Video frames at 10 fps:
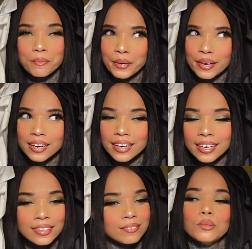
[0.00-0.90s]

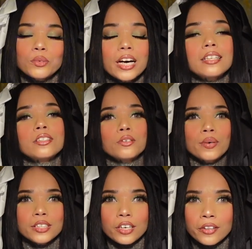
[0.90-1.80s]
but we got to know
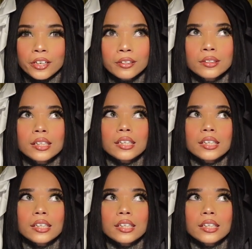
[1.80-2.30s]
each other.